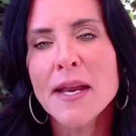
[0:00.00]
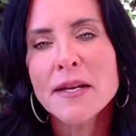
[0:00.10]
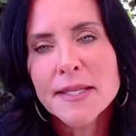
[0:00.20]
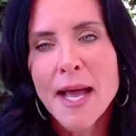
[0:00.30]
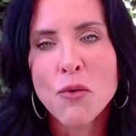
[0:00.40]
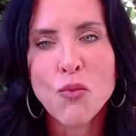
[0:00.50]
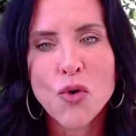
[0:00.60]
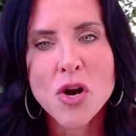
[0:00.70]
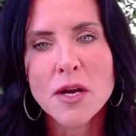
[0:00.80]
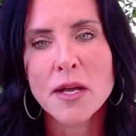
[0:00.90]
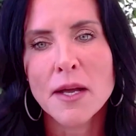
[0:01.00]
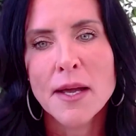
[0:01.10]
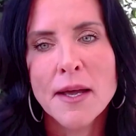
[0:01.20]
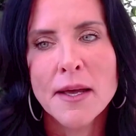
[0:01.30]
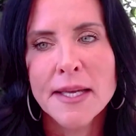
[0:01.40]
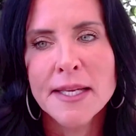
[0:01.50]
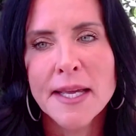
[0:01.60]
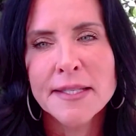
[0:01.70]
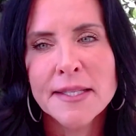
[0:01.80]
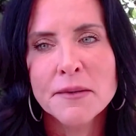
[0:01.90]
does that work?
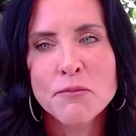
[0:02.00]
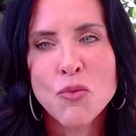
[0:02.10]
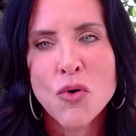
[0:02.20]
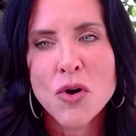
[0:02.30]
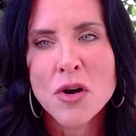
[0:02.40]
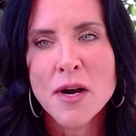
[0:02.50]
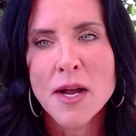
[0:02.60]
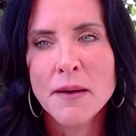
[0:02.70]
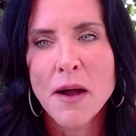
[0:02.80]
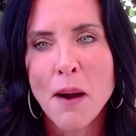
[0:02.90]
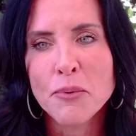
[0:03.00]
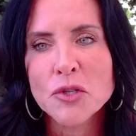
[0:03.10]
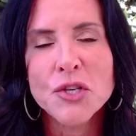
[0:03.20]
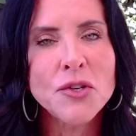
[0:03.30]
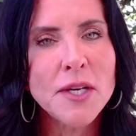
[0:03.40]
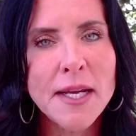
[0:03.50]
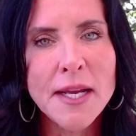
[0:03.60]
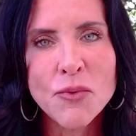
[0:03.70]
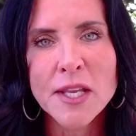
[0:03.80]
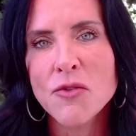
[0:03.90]
Is it more opportunity
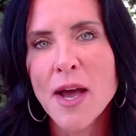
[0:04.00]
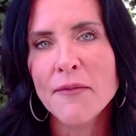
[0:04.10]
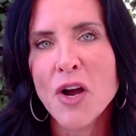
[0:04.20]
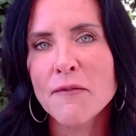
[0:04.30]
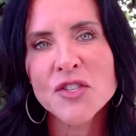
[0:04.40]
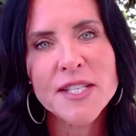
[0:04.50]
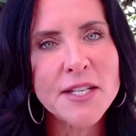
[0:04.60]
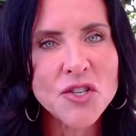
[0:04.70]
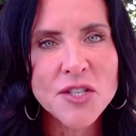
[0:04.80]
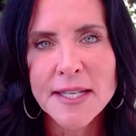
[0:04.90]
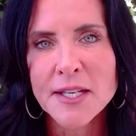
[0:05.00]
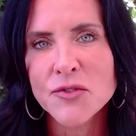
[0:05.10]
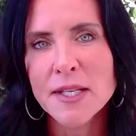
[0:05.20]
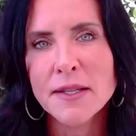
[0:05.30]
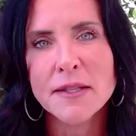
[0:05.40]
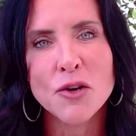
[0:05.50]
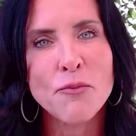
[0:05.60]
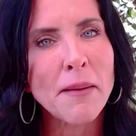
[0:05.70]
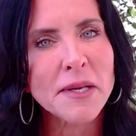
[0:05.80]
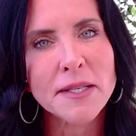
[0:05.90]
when you have conversations and you see that there
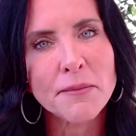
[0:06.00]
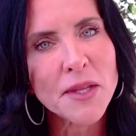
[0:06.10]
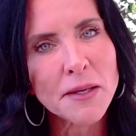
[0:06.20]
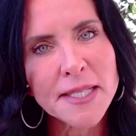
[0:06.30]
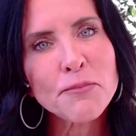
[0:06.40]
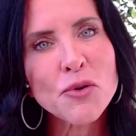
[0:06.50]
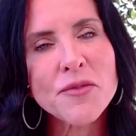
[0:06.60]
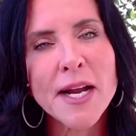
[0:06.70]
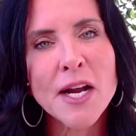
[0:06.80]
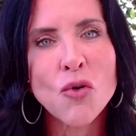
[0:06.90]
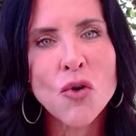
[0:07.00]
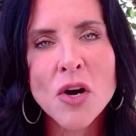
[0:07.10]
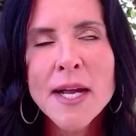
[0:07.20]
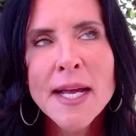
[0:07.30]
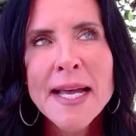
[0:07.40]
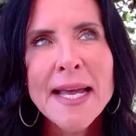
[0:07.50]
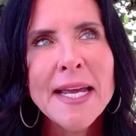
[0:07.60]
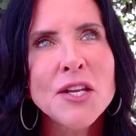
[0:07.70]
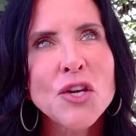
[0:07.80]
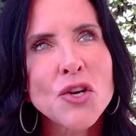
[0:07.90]
might be something deeper there? Or
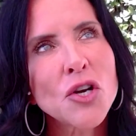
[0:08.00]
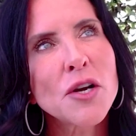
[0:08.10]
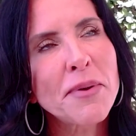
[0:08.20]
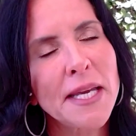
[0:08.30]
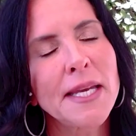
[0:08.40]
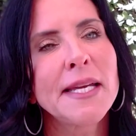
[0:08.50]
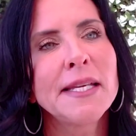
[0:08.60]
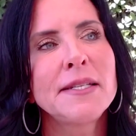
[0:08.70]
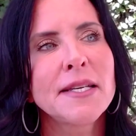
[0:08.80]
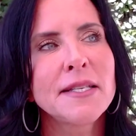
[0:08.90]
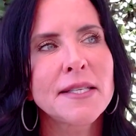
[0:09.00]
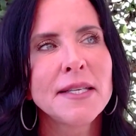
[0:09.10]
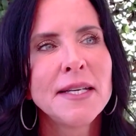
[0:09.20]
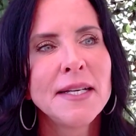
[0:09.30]
in your opinion, does